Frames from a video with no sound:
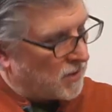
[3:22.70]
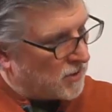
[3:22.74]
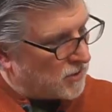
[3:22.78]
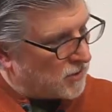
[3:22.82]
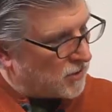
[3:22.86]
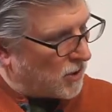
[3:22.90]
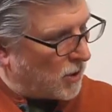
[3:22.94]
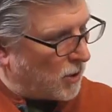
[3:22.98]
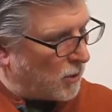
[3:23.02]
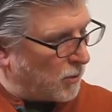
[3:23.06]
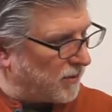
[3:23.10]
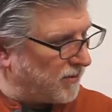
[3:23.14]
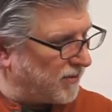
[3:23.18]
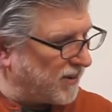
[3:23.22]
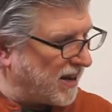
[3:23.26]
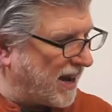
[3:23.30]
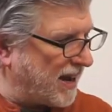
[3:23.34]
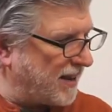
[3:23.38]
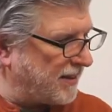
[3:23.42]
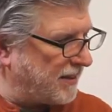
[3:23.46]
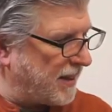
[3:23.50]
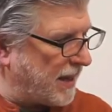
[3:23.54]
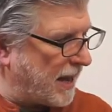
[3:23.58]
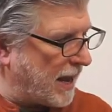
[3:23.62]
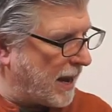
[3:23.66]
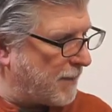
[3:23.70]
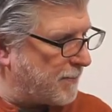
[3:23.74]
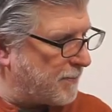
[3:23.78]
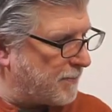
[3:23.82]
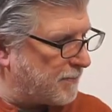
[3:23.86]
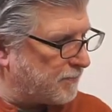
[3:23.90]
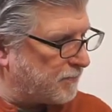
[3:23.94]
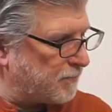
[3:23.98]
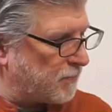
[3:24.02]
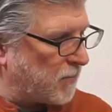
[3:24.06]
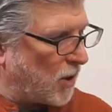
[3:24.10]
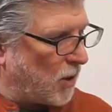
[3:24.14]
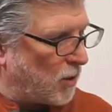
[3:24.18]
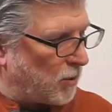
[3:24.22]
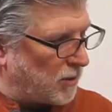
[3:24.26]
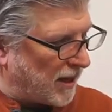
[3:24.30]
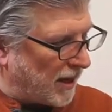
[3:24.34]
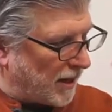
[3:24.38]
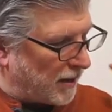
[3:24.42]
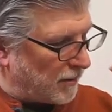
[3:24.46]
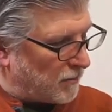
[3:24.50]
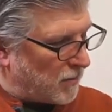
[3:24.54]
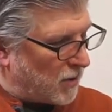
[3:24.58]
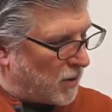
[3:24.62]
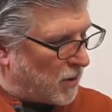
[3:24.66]
So we've got that.
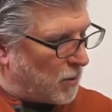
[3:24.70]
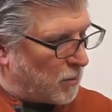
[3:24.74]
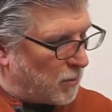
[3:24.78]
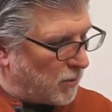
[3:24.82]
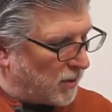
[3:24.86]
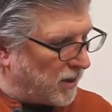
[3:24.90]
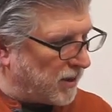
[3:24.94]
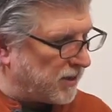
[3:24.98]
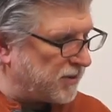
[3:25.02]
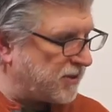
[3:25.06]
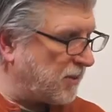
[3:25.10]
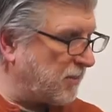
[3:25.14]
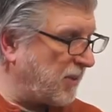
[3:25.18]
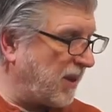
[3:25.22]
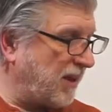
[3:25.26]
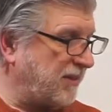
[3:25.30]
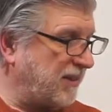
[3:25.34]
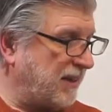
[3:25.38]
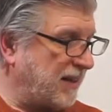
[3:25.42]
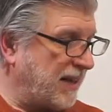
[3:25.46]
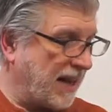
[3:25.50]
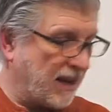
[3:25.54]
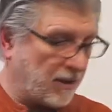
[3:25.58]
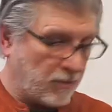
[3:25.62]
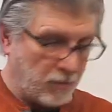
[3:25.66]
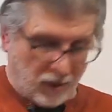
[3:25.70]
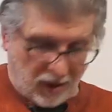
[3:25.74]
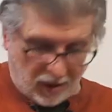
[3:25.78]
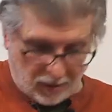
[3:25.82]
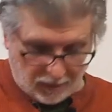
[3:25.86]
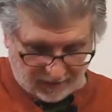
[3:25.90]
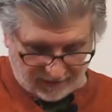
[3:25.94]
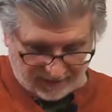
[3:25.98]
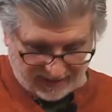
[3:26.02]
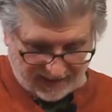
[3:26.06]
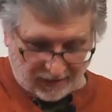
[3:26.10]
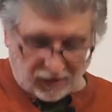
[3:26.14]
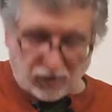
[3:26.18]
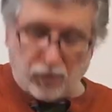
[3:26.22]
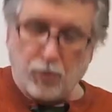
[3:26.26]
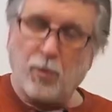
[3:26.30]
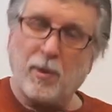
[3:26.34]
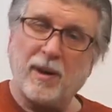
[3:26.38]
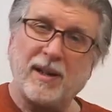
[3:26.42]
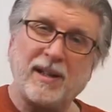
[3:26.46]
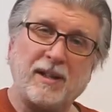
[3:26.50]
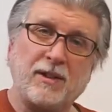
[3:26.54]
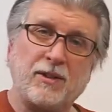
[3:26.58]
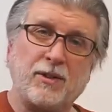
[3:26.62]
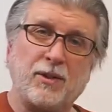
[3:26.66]
Okay, what else about the neck? Well, we've got
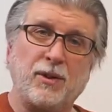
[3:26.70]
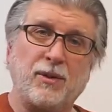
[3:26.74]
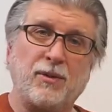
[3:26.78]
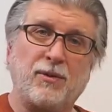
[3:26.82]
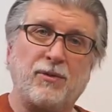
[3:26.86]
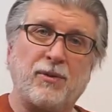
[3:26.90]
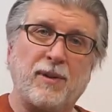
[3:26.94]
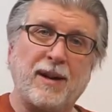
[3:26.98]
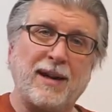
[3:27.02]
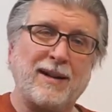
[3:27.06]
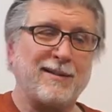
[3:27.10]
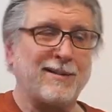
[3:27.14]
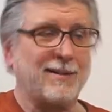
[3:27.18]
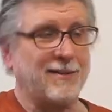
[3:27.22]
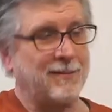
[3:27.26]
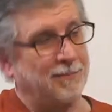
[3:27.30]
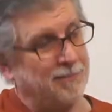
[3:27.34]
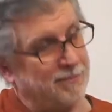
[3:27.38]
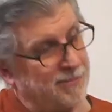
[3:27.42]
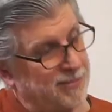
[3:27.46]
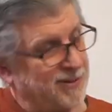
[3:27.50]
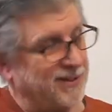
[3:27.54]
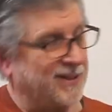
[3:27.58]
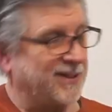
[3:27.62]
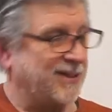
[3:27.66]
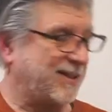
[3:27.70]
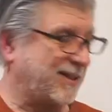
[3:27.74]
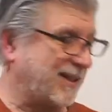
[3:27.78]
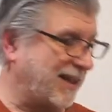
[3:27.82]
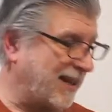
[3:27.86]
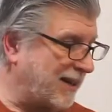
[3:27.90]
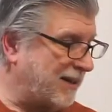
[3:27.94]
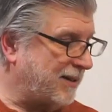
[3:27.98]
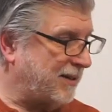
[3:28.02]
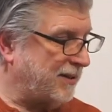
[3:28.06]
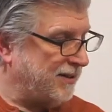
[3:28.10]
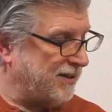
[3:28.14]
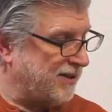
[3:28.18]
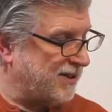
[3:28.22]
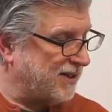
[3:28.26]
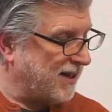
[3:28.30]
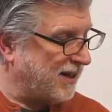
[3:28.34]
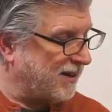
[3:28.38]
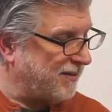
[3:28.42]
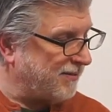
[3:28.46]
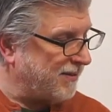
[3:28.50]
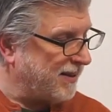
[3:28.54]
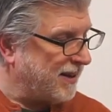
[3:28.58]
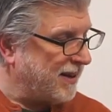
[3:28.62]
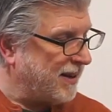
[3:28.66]
22 frets, pretty standard
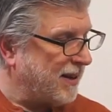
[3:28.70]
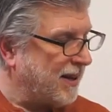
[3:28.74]
stuff.